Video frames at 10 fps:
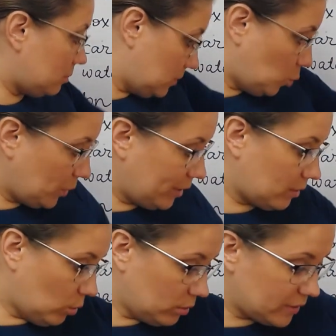With
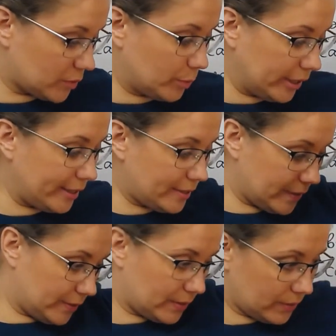all these
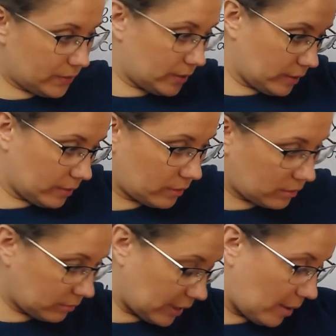places, it's,
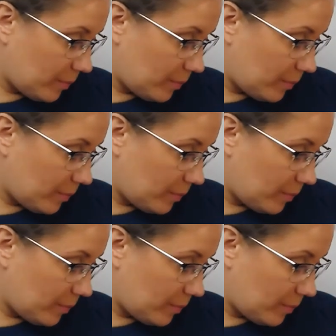yeah,